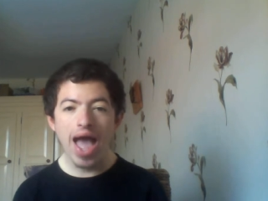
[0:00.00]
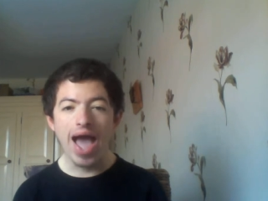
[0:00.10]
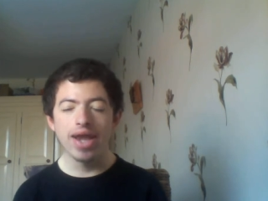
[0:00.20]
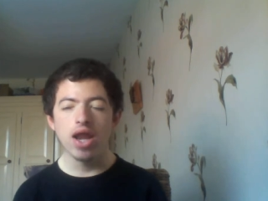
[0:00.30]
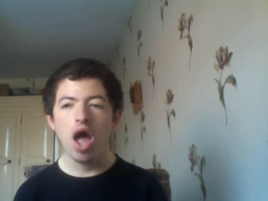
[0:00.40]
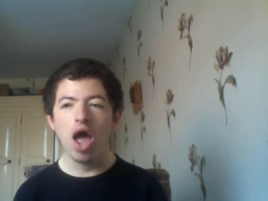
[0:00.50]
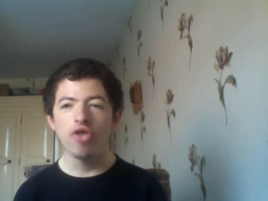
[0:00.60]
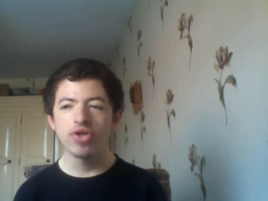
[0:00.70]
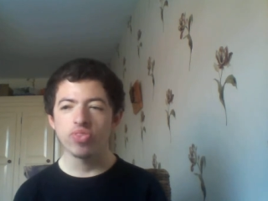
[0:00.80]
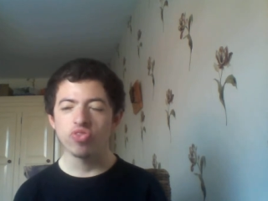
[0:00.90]
and I
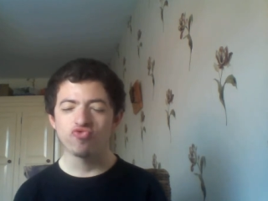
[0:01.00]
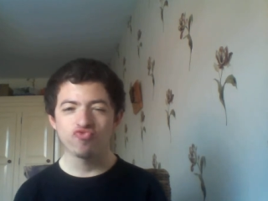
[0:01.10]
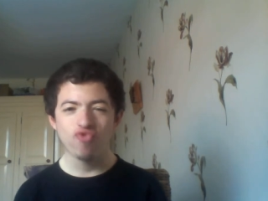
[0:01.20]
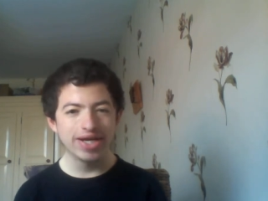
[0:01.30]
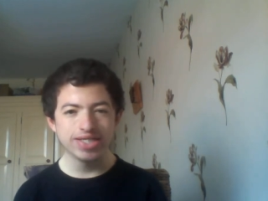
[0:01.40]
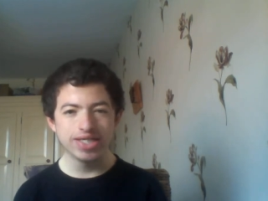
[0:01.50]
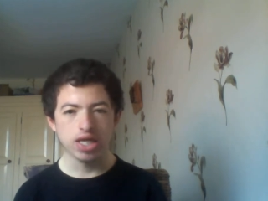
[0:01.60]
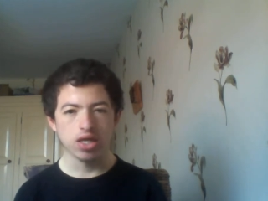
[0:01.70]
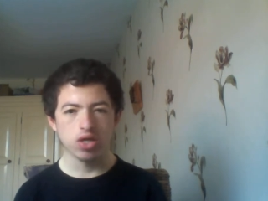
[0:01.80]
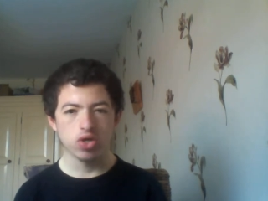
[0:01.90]
think the
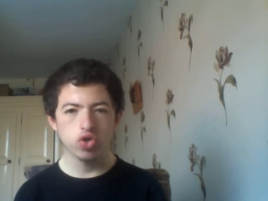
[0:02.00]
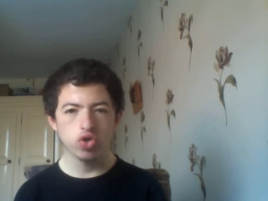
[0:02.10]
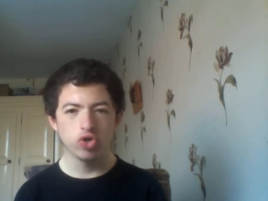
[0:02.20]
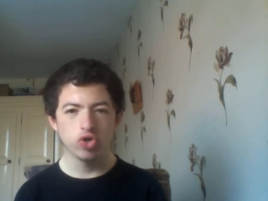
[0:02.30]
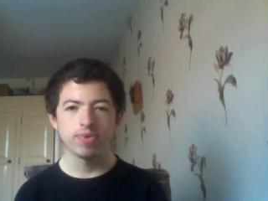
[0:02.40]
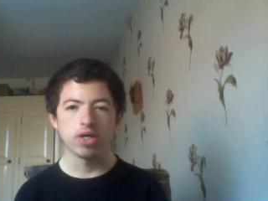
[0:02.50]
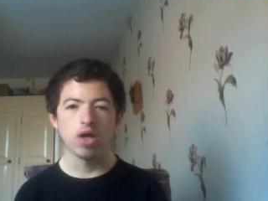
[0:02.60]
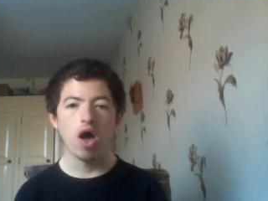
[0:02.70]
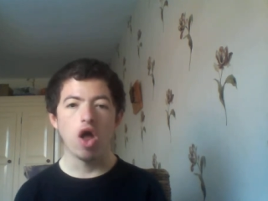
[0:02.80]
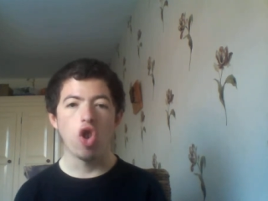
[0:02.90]
writing could have been
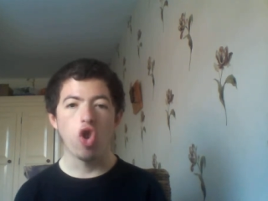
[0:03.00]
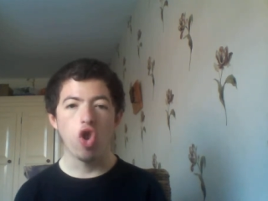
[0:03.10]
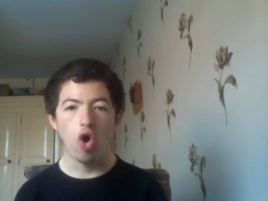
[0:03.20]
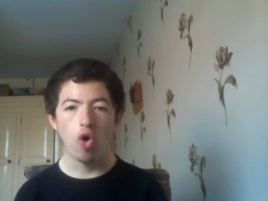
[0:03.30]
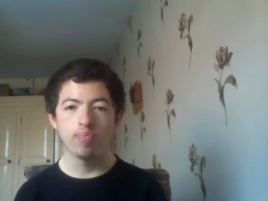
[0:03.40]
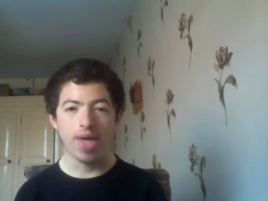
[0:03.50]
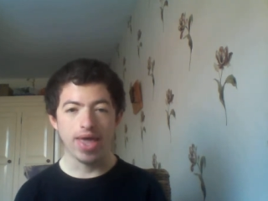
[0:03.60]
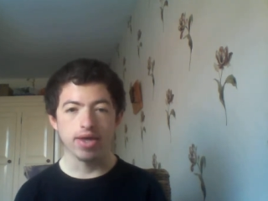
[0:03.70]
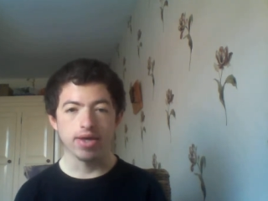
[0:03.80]
a lot better.